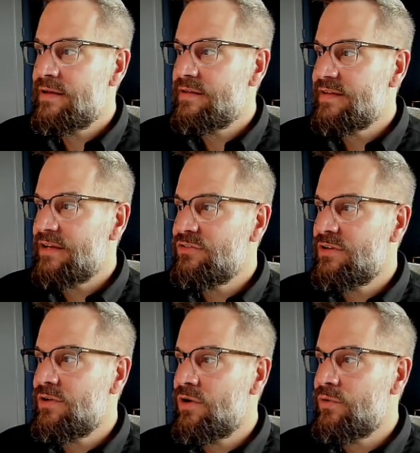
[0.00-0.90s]
It's
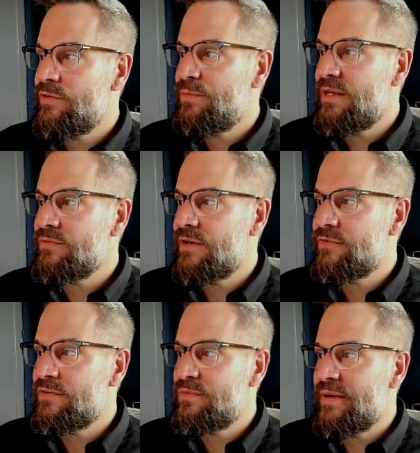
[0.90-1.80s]
actually always being
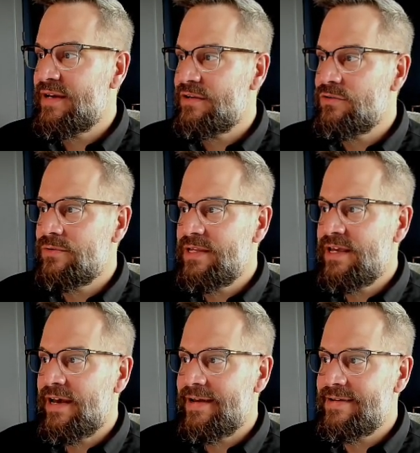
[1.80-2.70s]
referenced by a
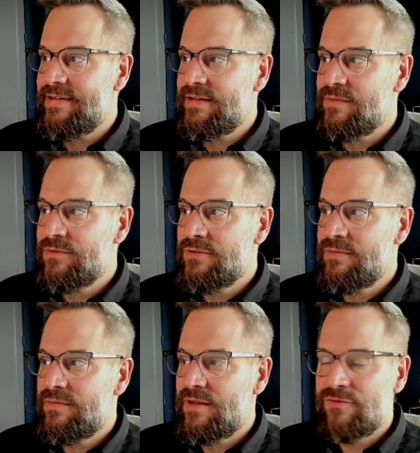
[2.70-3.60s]
unique ID number
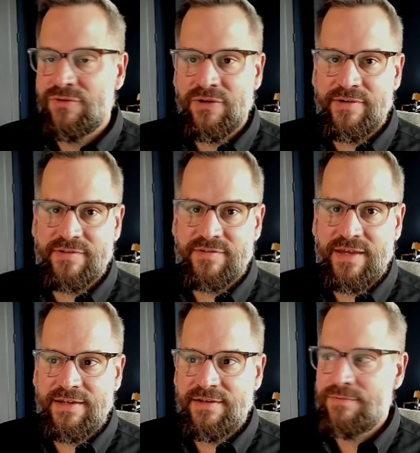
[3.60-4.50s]
that Flow has
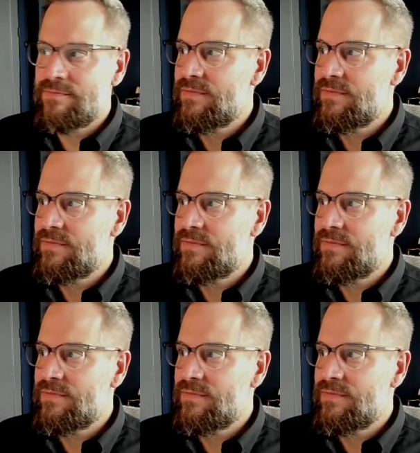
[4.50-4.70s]
assigned it,